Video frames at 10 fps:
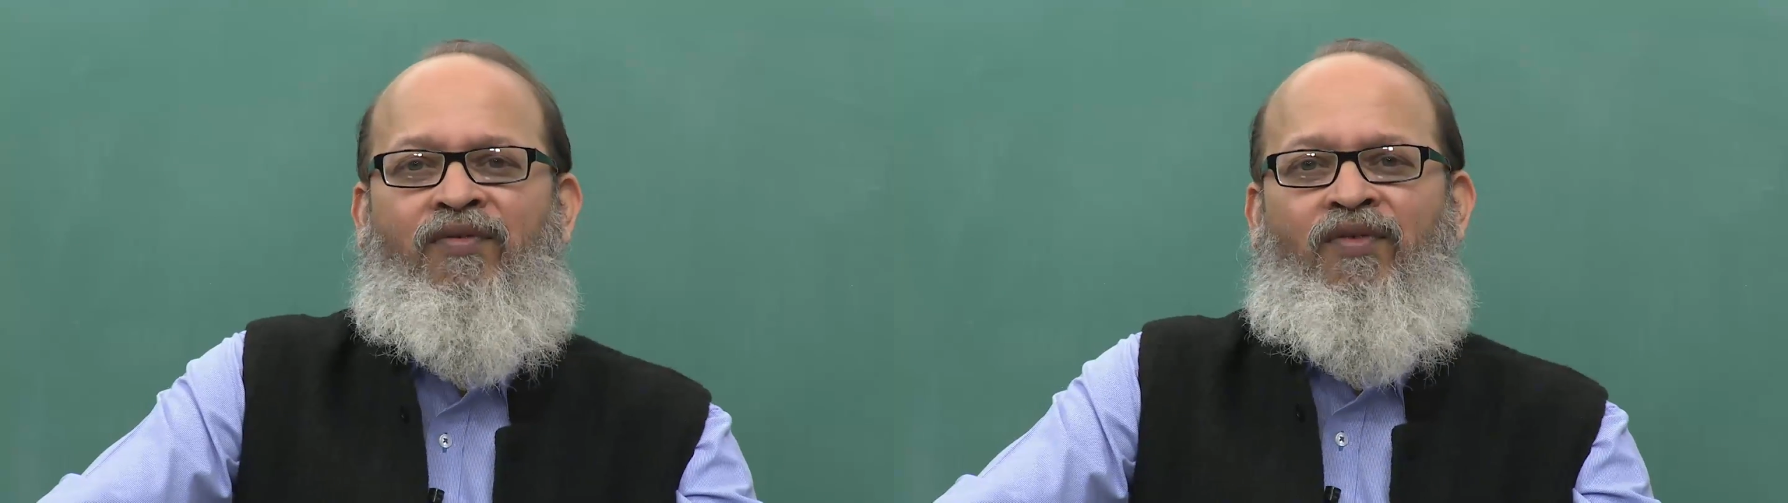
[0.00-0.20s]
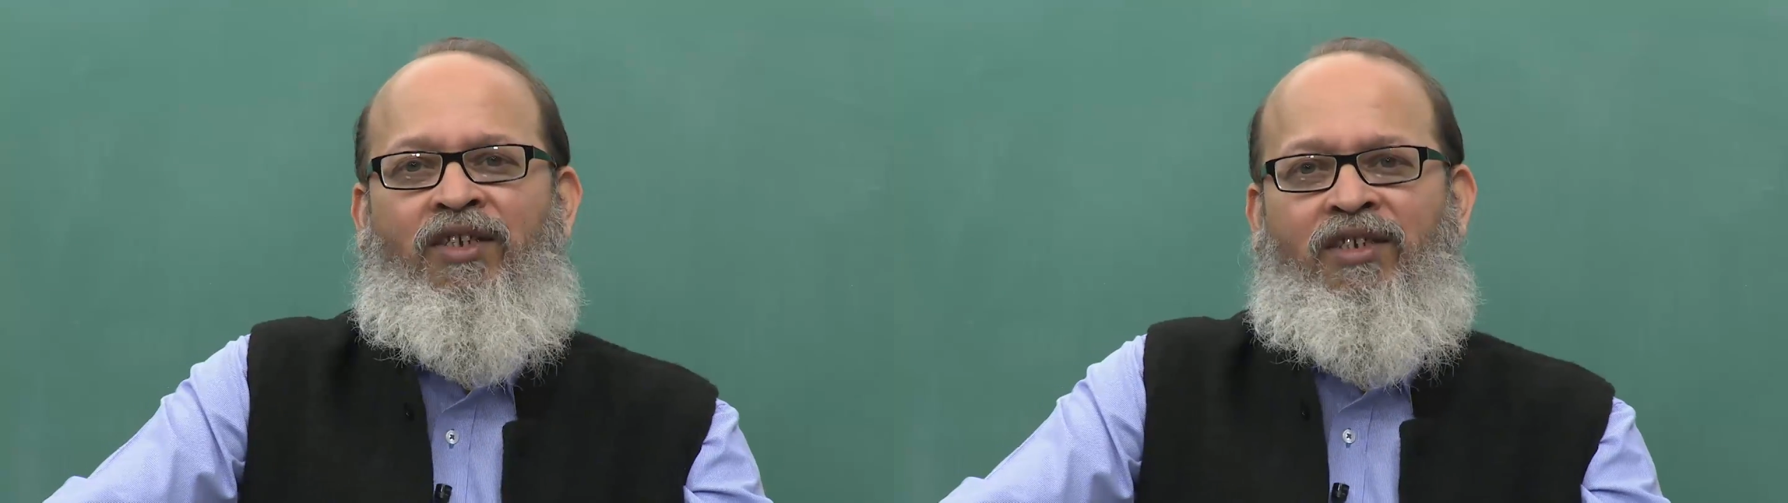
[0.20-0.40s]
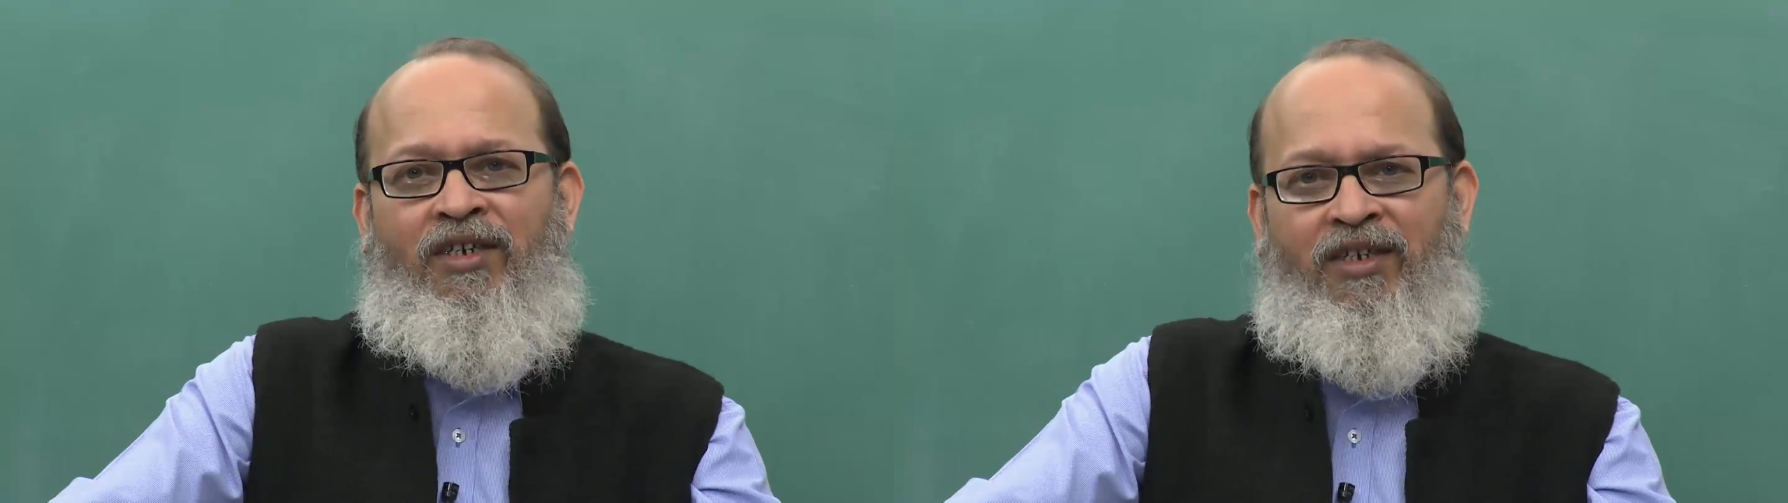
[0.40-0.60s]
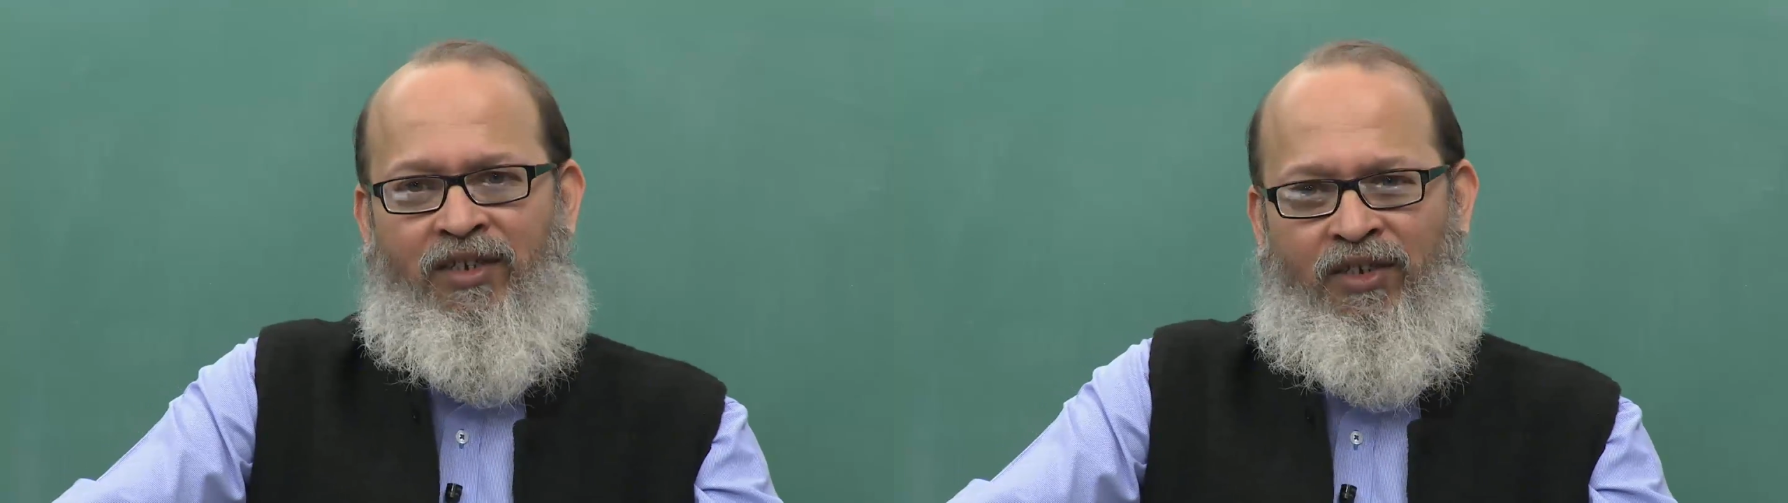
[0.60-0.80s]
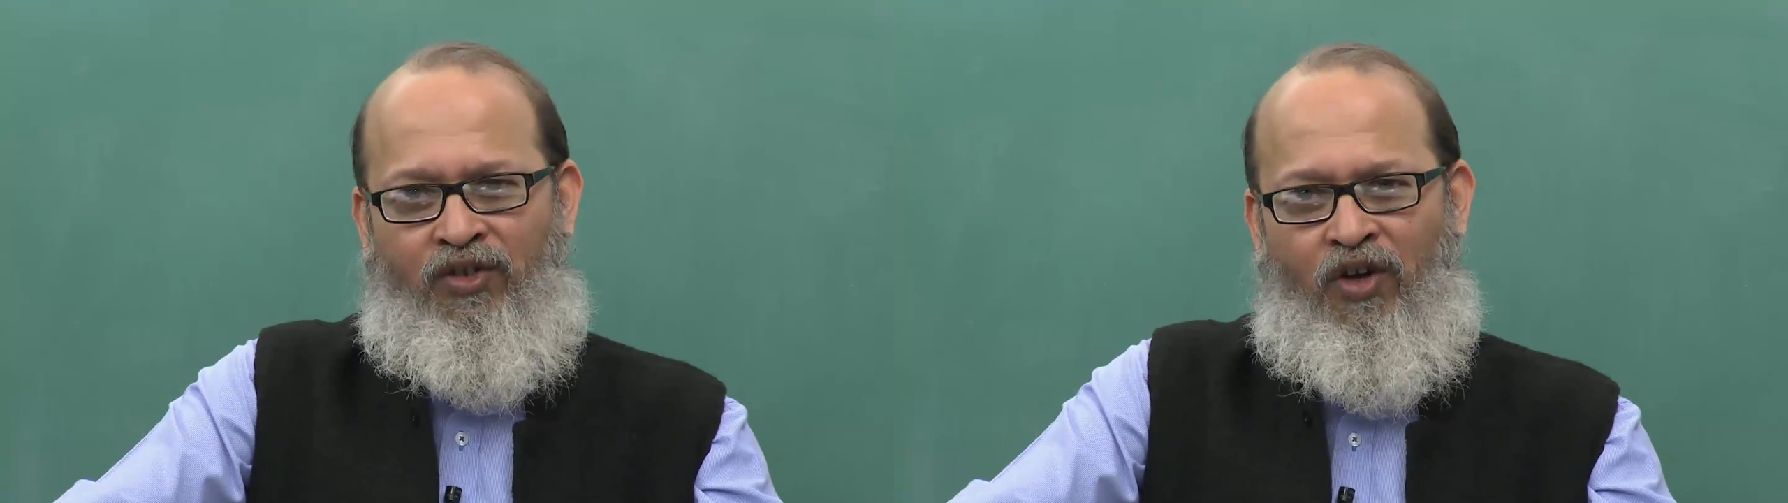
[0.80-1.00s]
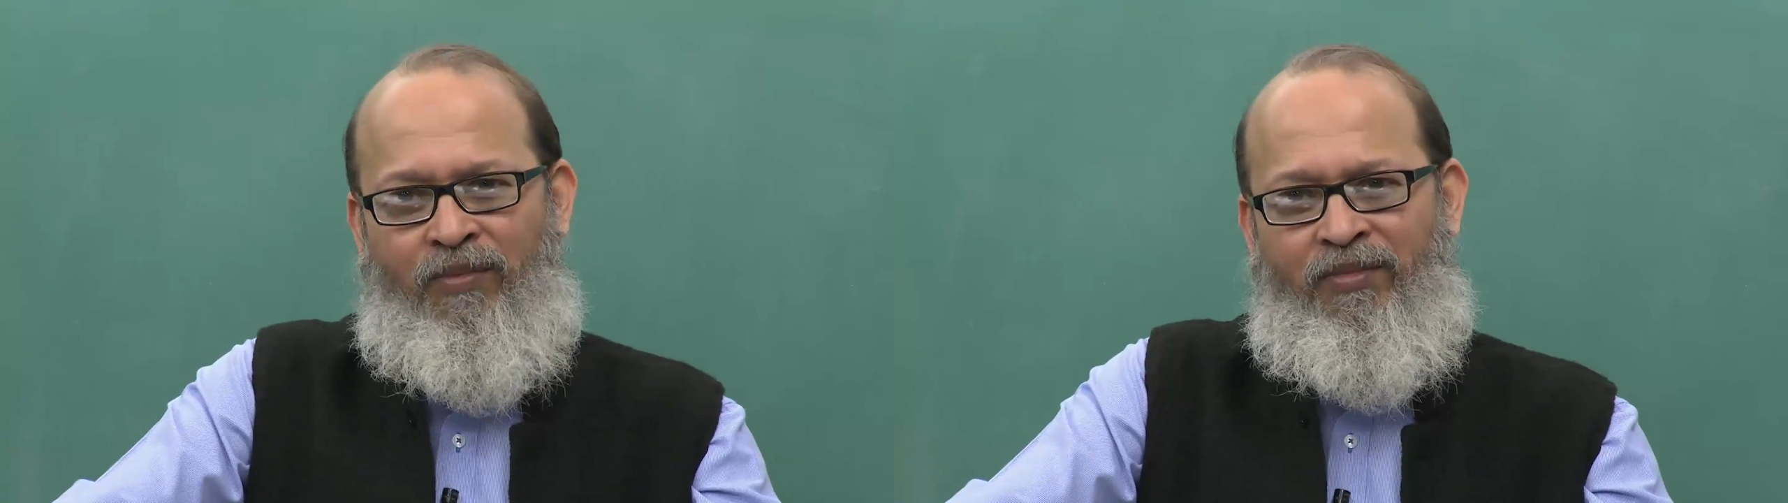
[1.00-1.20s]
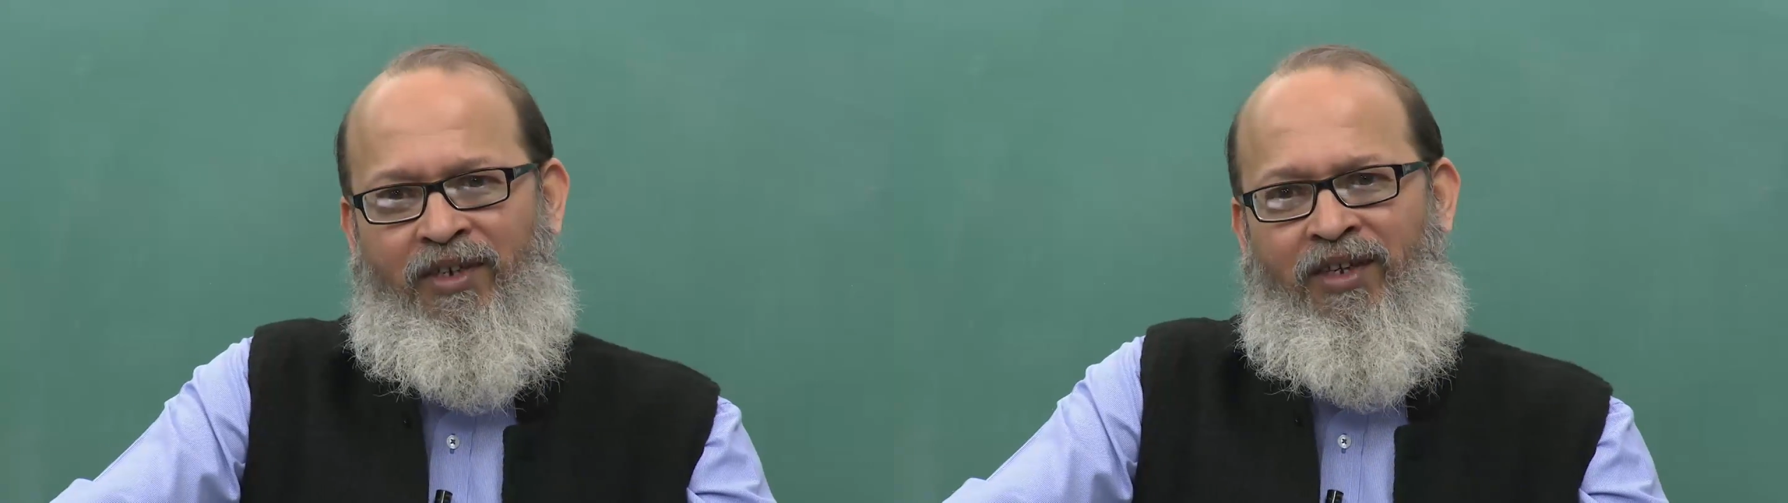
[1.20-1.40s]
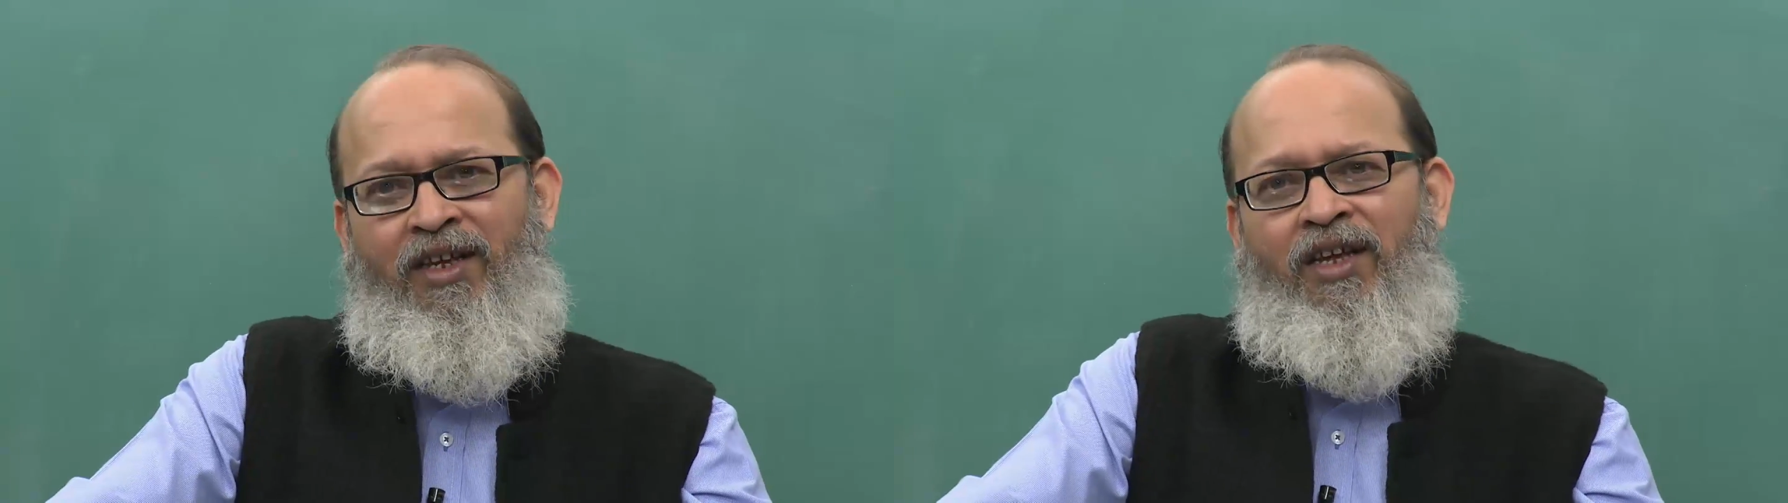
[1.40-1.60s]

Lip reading: the faster it is stopped.